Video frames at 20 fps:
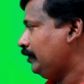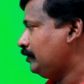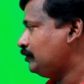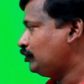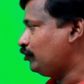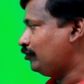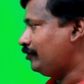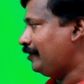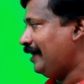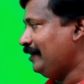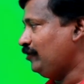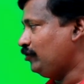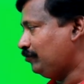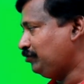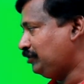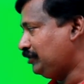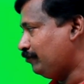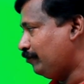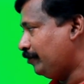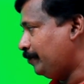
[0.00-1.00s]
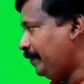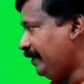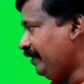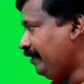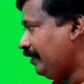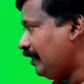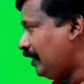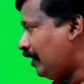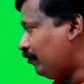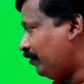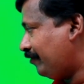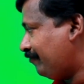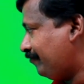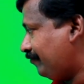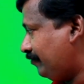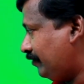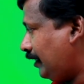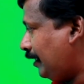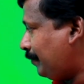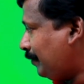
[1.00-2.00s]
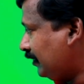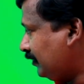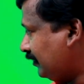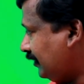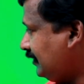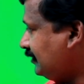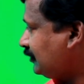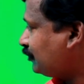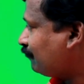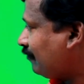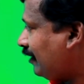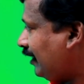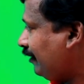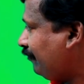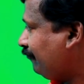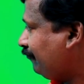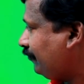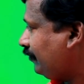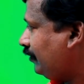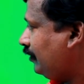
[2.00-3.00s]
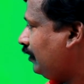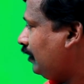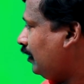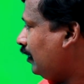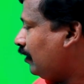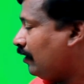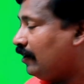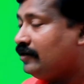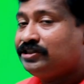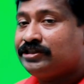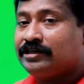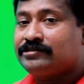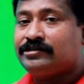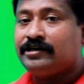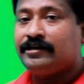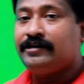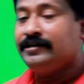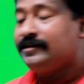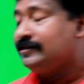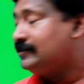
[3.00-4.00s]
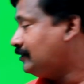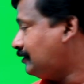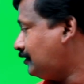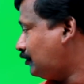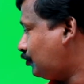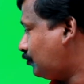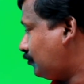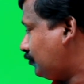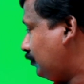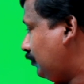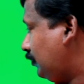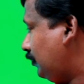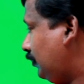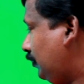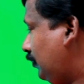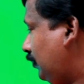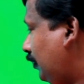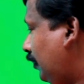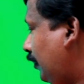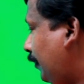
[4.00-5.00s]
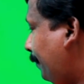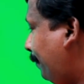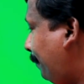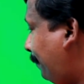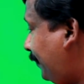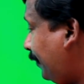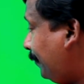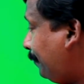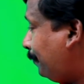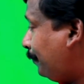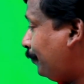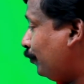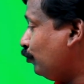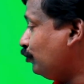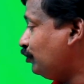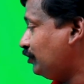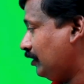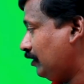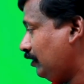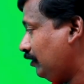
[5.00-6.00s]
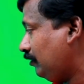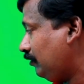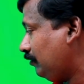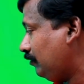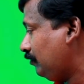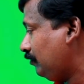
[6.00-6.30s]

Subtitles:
So the right option would be, among these five, rejected his proposal.